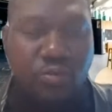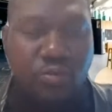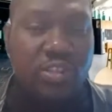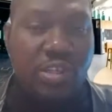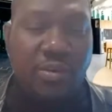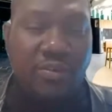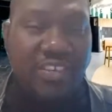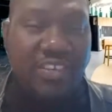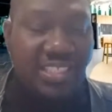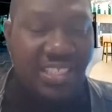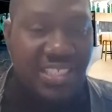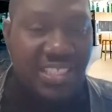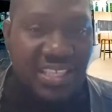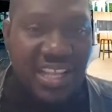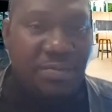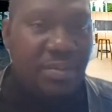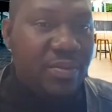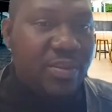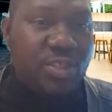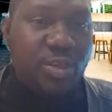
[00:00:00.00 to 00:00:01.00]
do some of these things
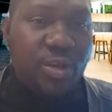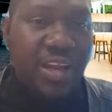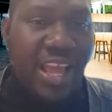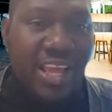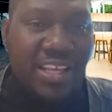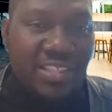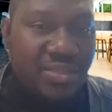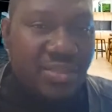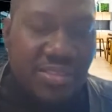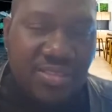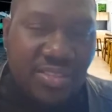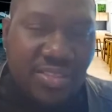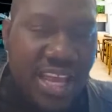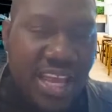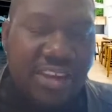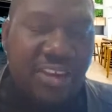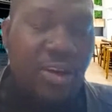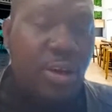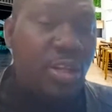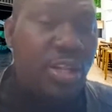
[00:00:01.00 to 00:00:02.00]
that maybe Shola is doing today
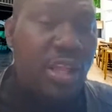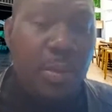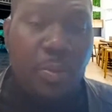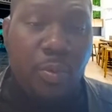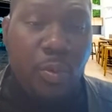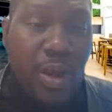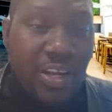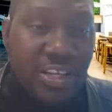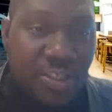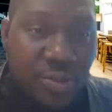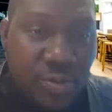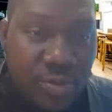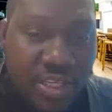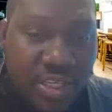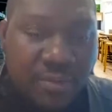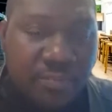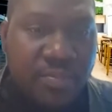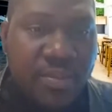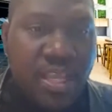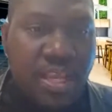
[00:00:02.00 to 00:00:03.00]
and the other people are
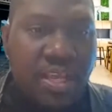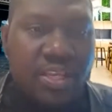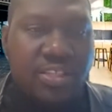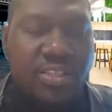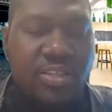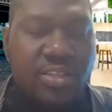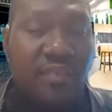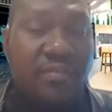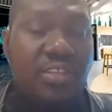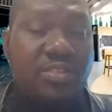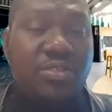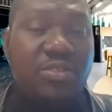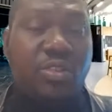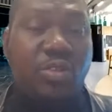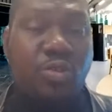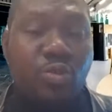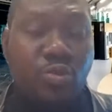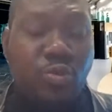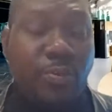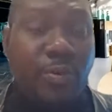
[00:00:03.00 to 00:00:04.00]
doing. So I finished the
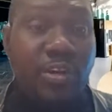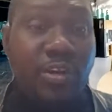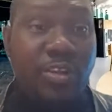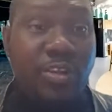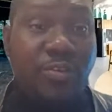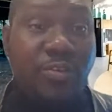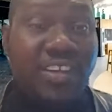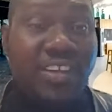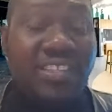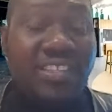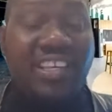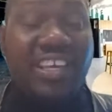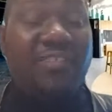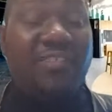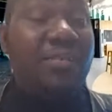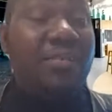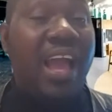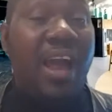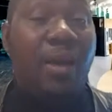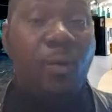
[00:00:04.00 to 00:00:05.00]
2.2, but the university
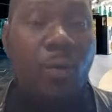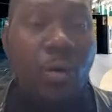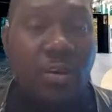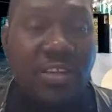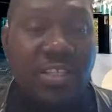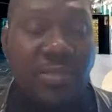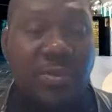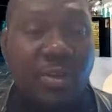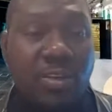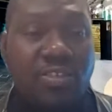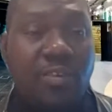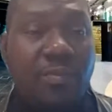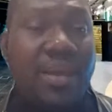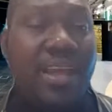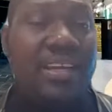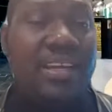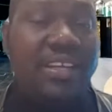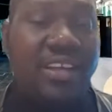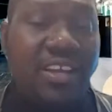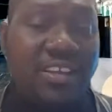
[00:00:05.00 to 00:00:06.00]
gave me awards because of
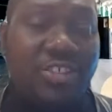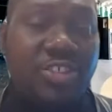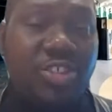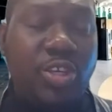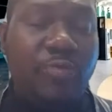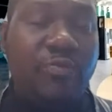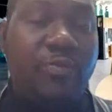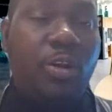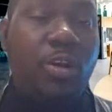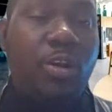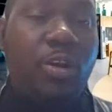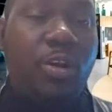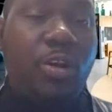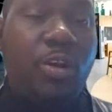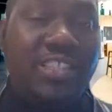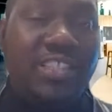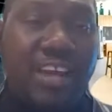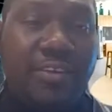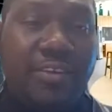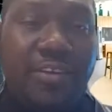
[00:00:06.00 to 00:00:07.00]
my leadership,
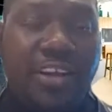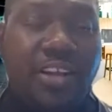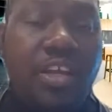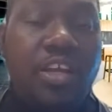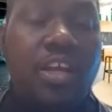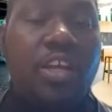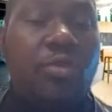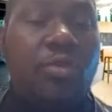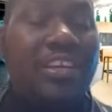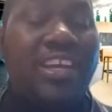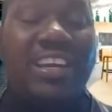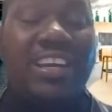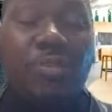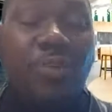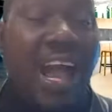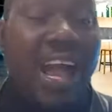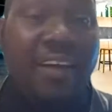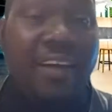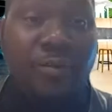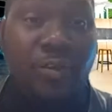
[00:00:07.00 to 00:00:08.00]
volunteering. You can't
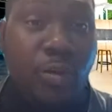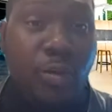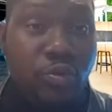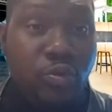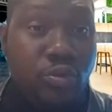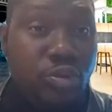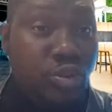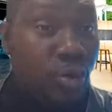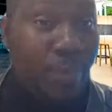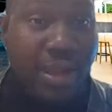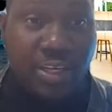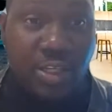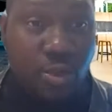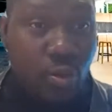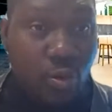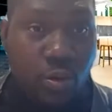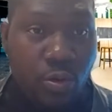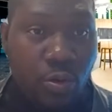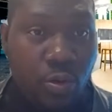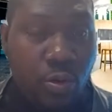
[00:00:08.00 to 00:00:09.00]
have double jeopardy.
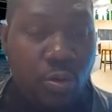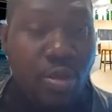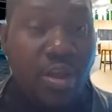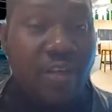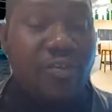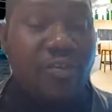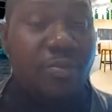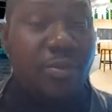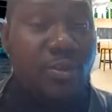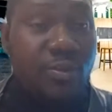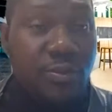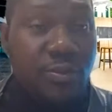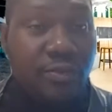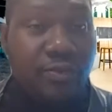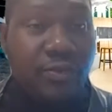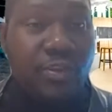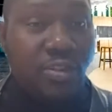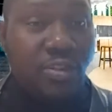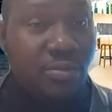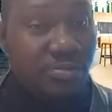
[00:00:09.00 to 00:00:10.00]
You have to be useful
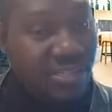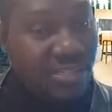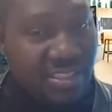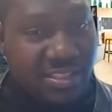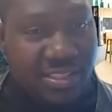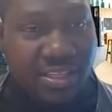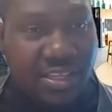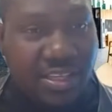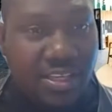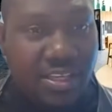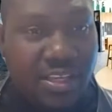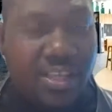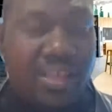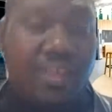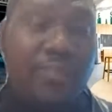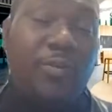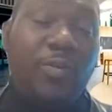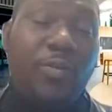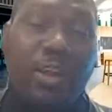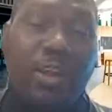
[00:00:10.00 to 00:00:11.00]
for something.
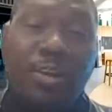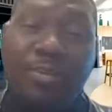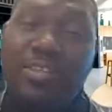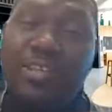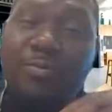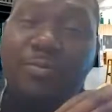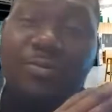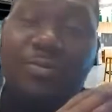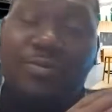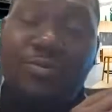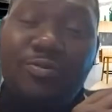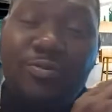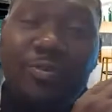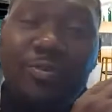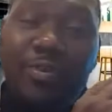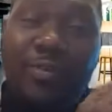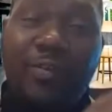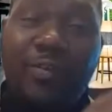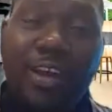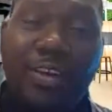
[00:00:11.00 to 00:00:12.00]
If you are not able
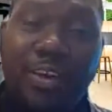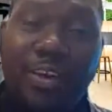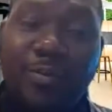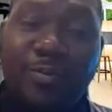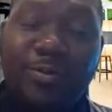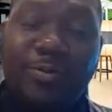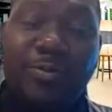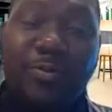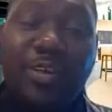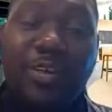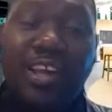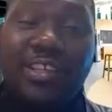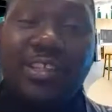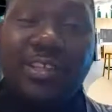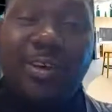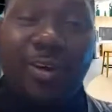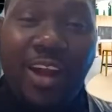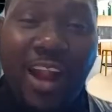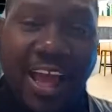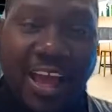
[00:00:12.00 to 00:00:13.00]
to be a
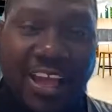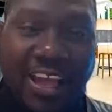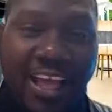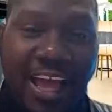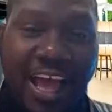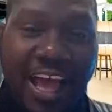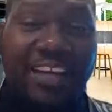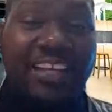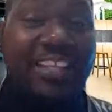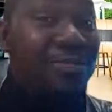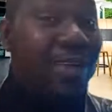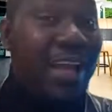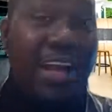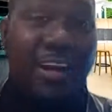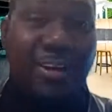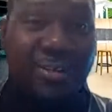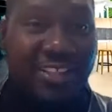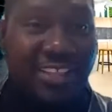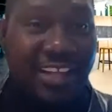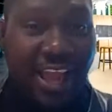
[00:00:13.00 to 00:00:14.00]
scholar, at least be
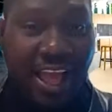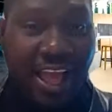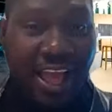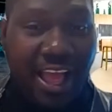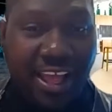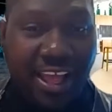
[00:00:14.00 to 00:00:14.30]
an hustler.